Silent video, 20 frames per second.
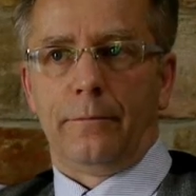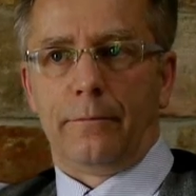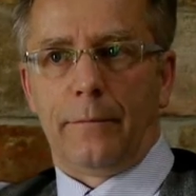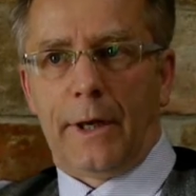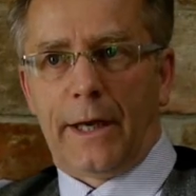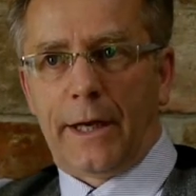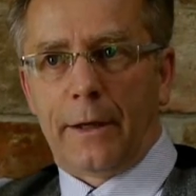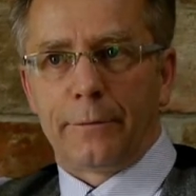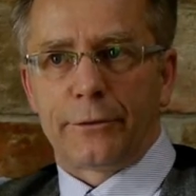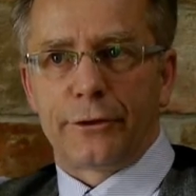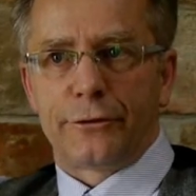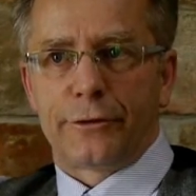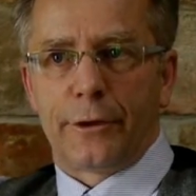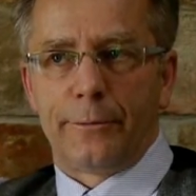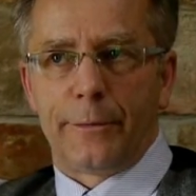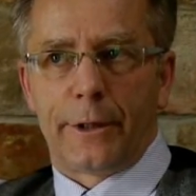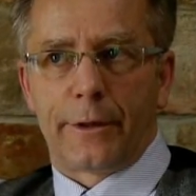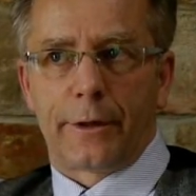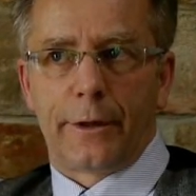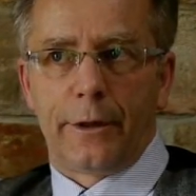Madame
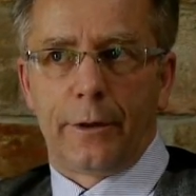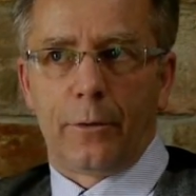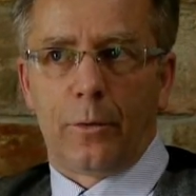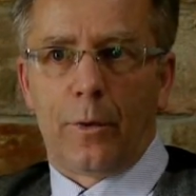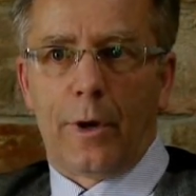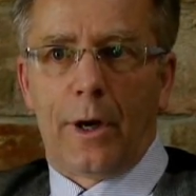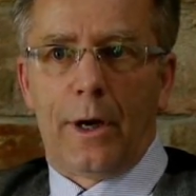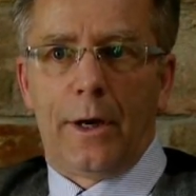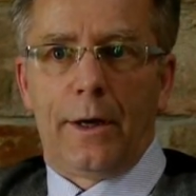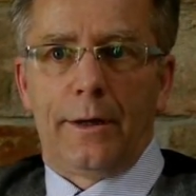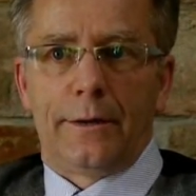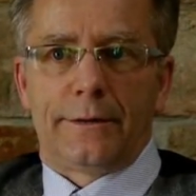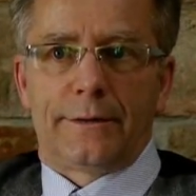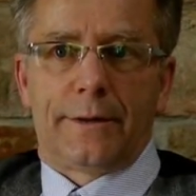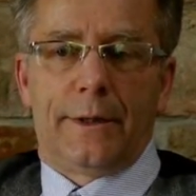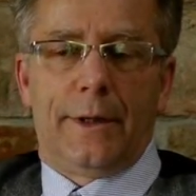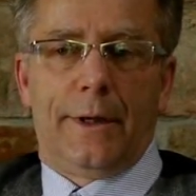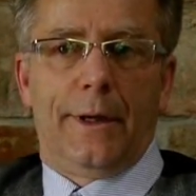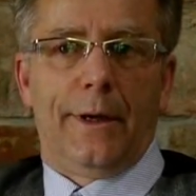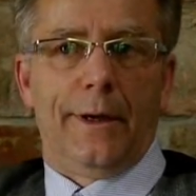Schutzenberger
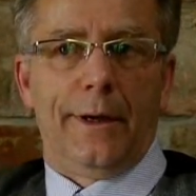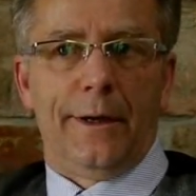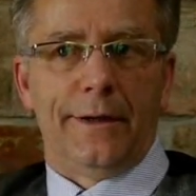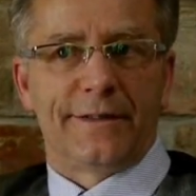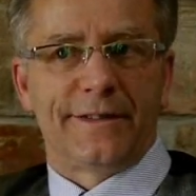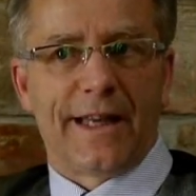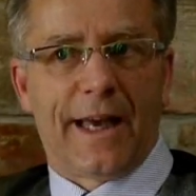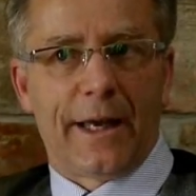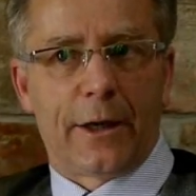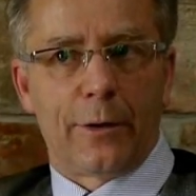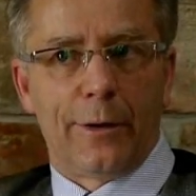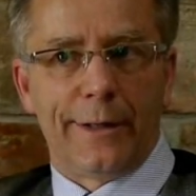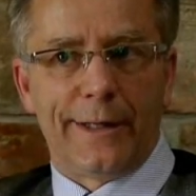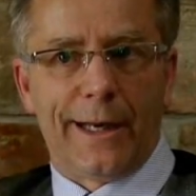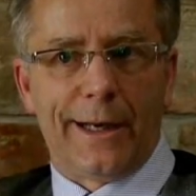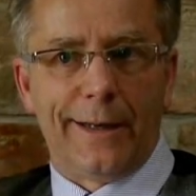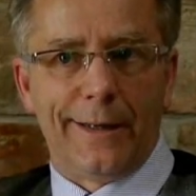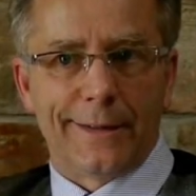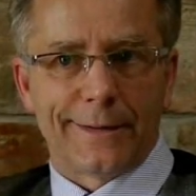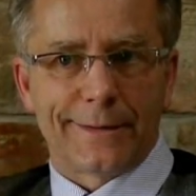was a
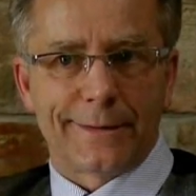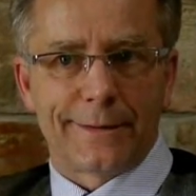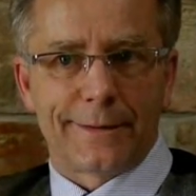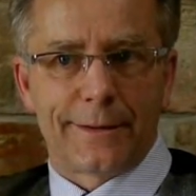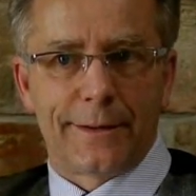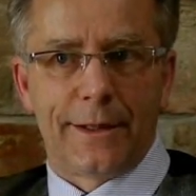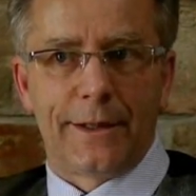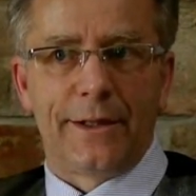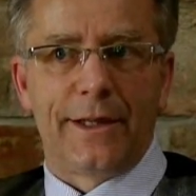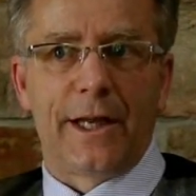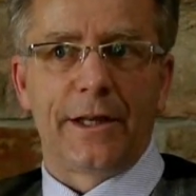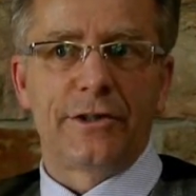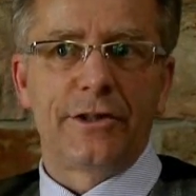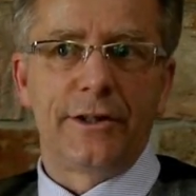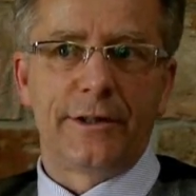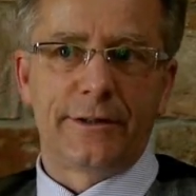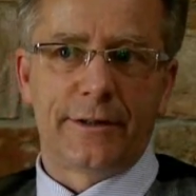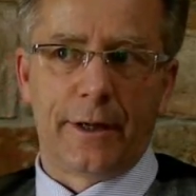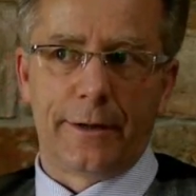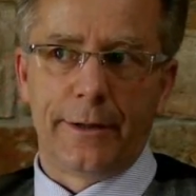psychoanalyst that
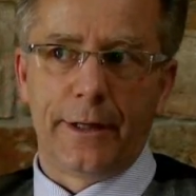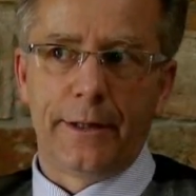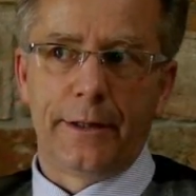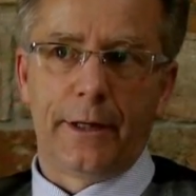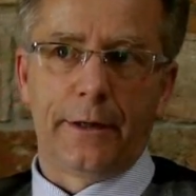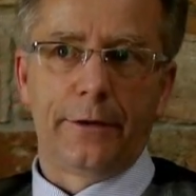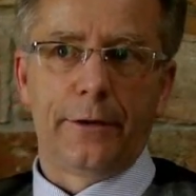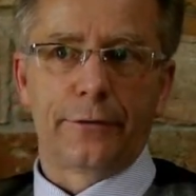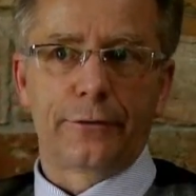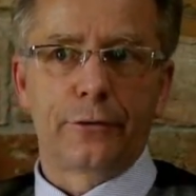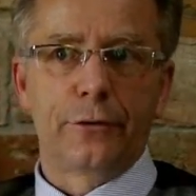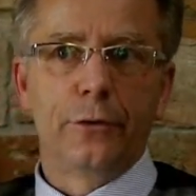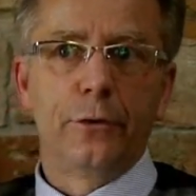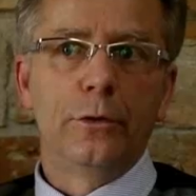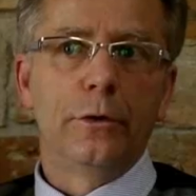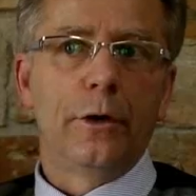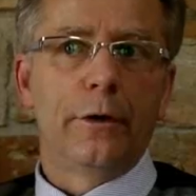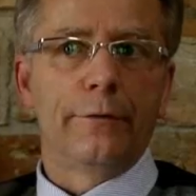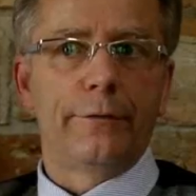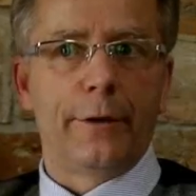she studied in the
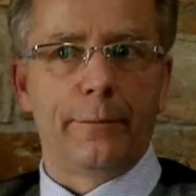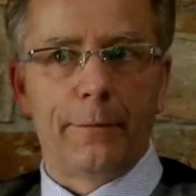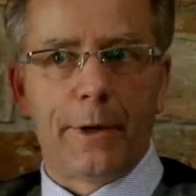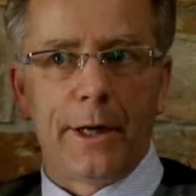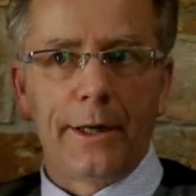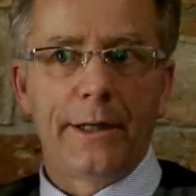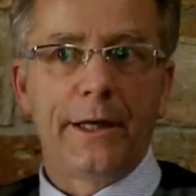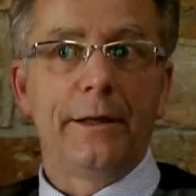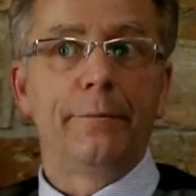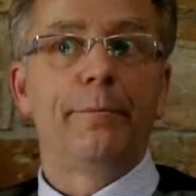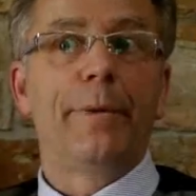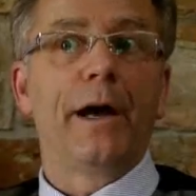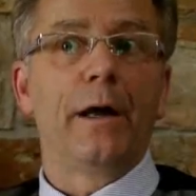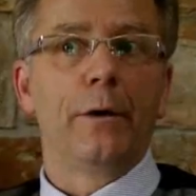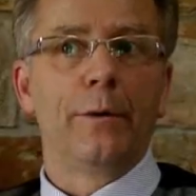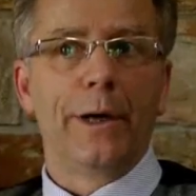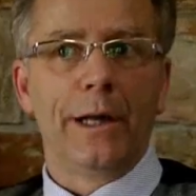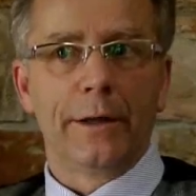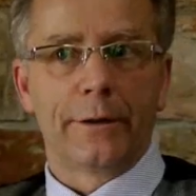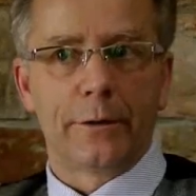School of the Mind in
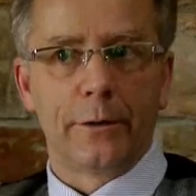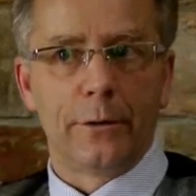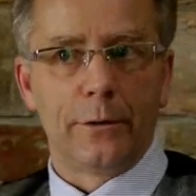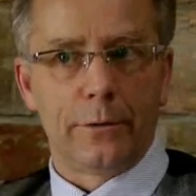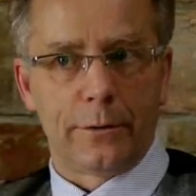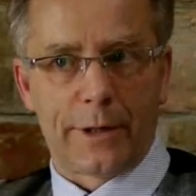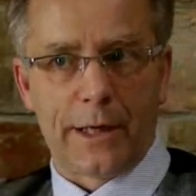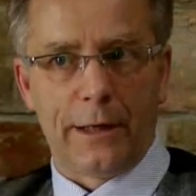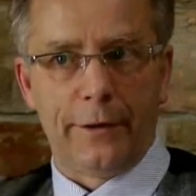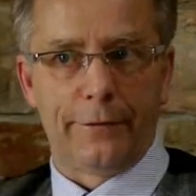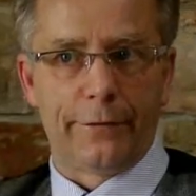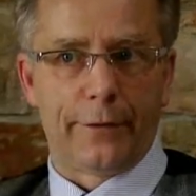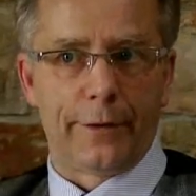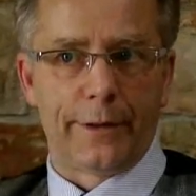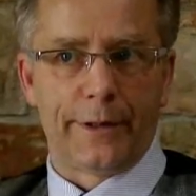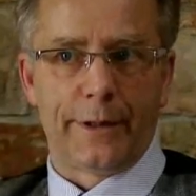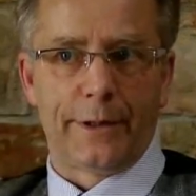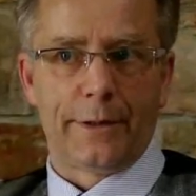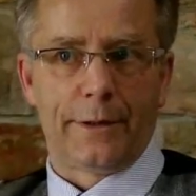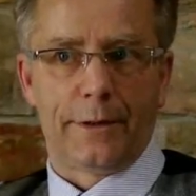Palo Alto,
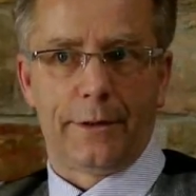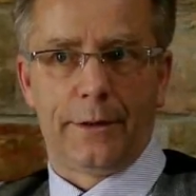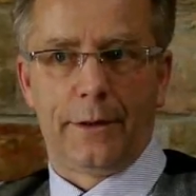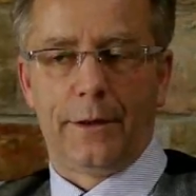California.